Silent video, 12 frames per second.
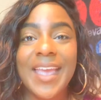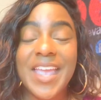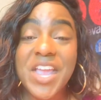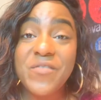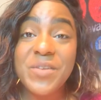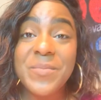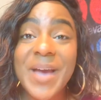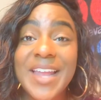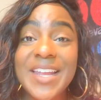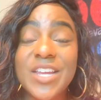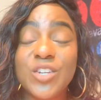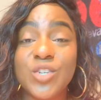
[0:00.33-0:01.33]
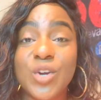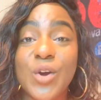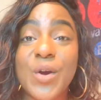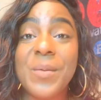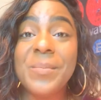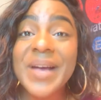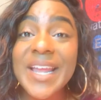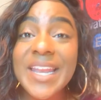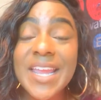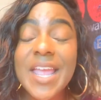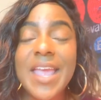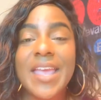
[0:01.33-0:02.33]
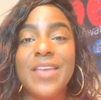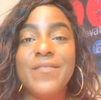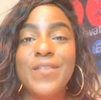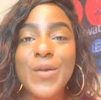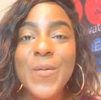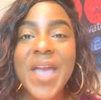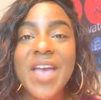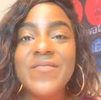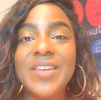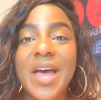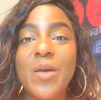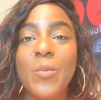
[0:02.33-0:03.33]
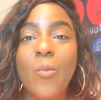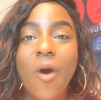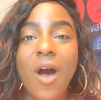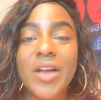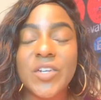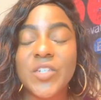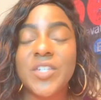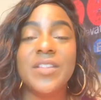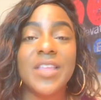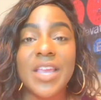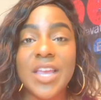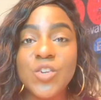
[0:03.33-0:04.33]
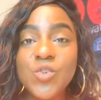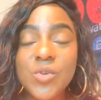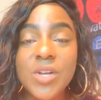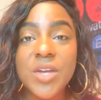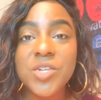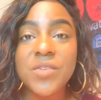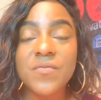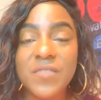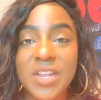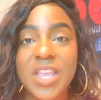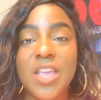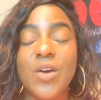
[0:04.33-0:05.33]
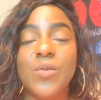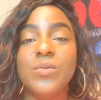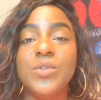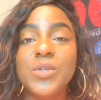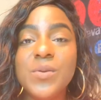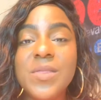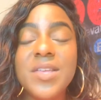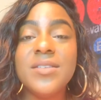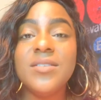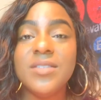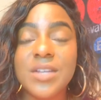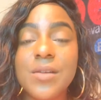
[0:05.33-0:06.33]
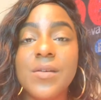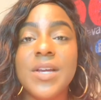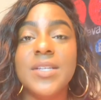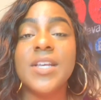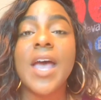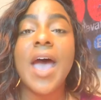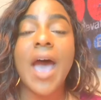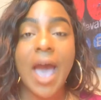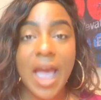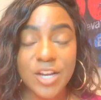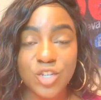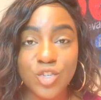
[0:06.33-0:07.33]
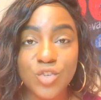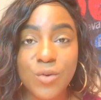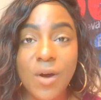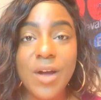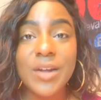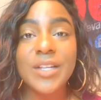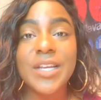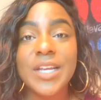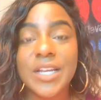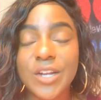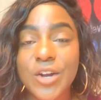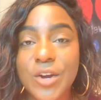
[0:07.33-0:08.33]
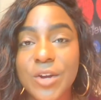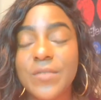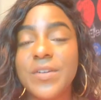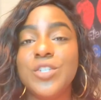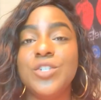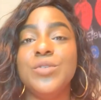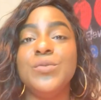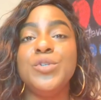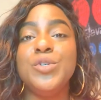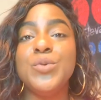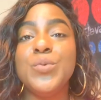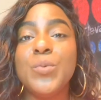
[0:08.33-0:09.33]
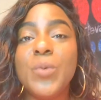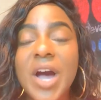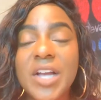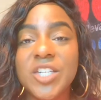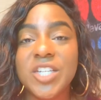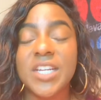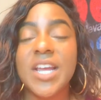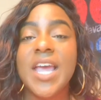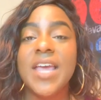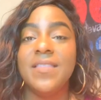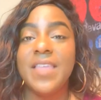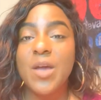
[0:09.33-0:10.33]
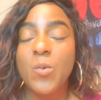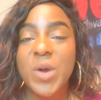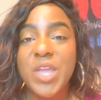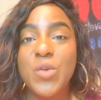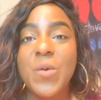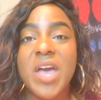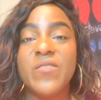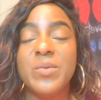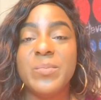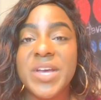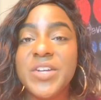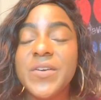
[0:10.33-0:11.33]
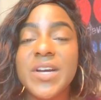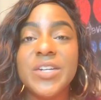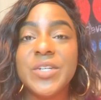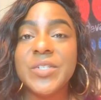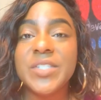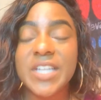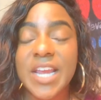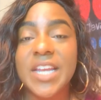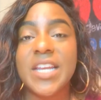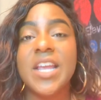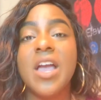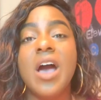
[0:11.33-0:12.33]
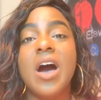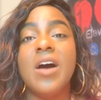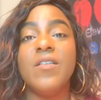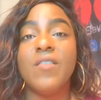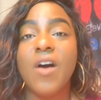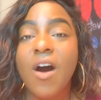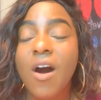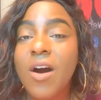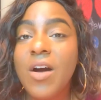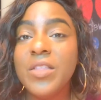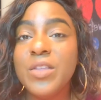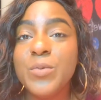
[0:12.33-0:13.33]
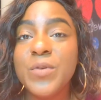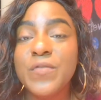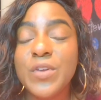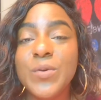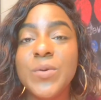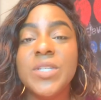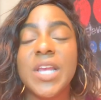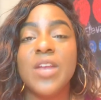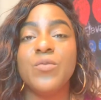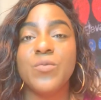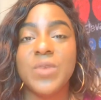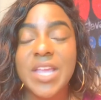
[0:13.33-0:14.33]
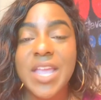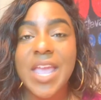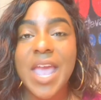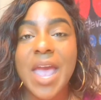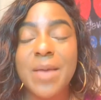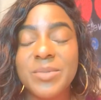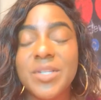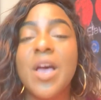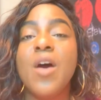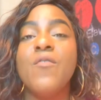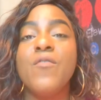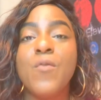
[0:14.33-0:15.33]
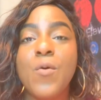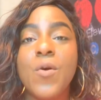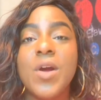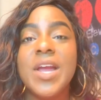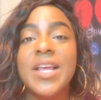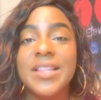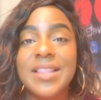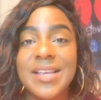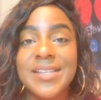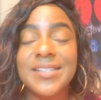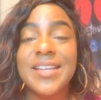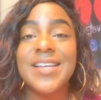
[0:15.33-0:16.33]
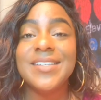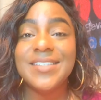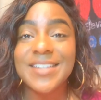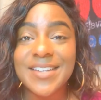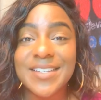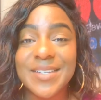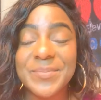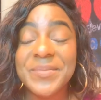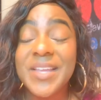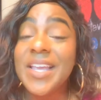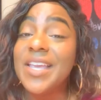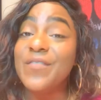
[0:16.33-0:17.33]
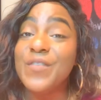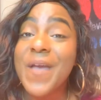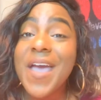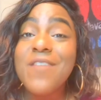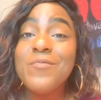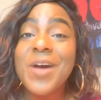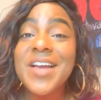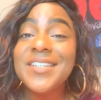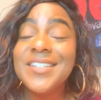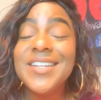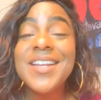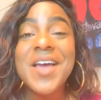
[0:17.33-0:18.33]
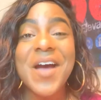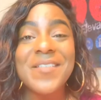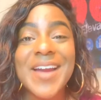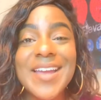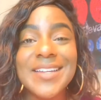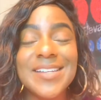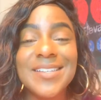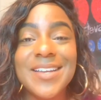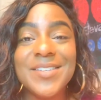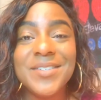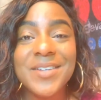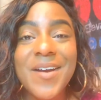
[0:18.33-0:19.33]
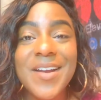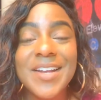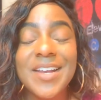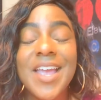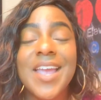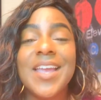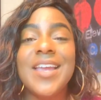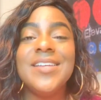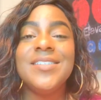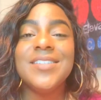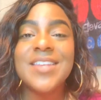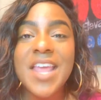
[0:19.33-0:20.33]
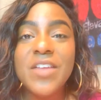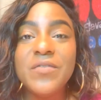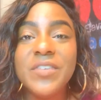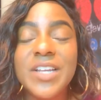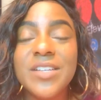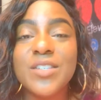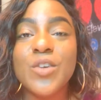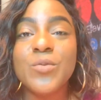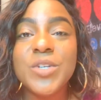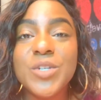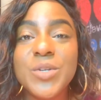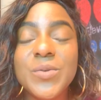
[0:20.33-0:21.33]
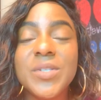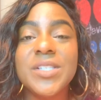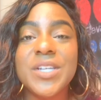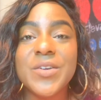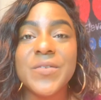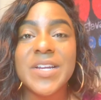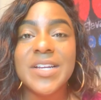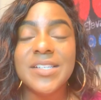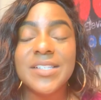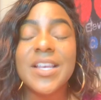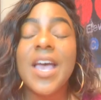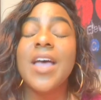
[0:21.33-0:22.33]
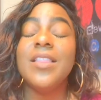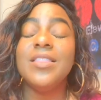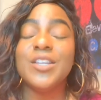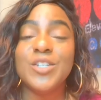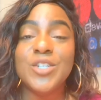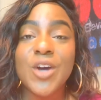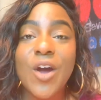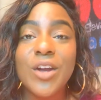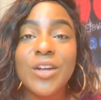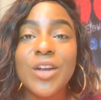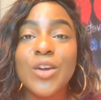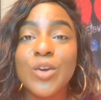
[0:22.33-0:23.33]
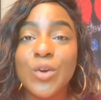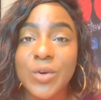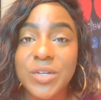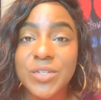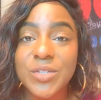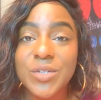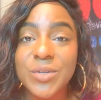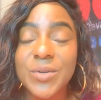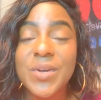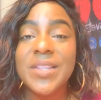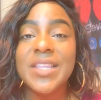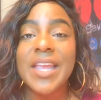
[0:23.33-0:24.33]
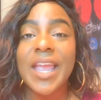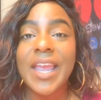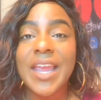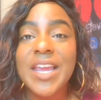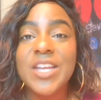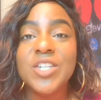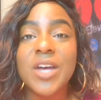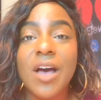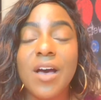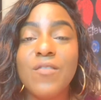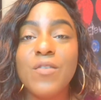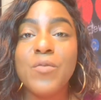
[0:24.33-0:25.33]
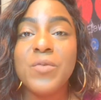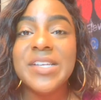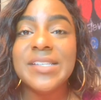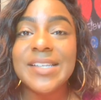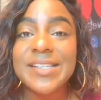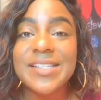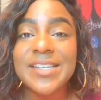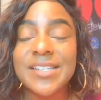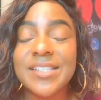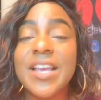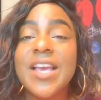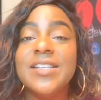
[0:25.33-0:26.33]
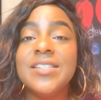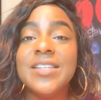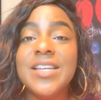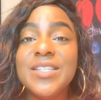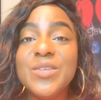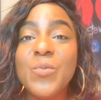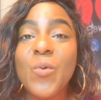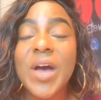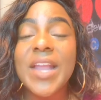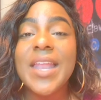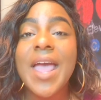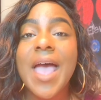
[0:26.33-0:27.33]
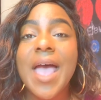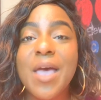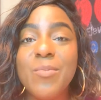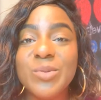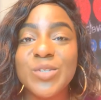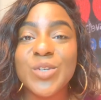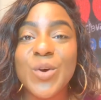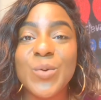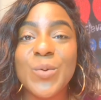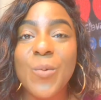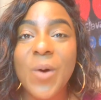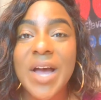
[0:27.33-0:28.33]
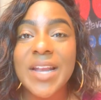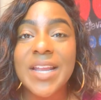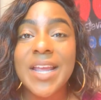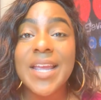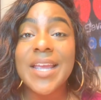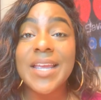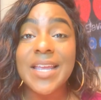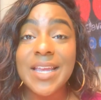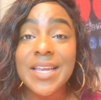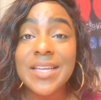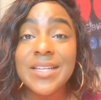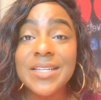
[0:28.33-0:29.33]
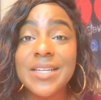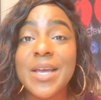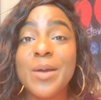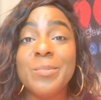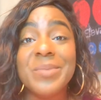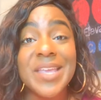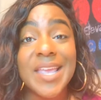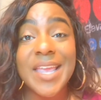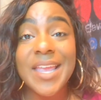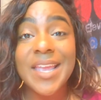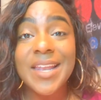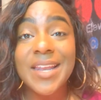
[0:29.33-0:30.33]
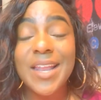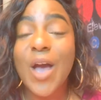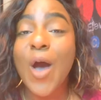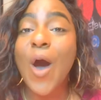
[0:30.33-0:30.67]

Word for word: Hey everybody, it's your girl Bunny. If you have not watched the introduction video to this series, I strongly encourage you to watch it. That way you have a better understanding of all the reviews and recaps for this season. If you have watched it, all right, let's get started. It's Netflix original series, The Dark Crystal, The Age of Resistance, Season 1, Episode 1, End begin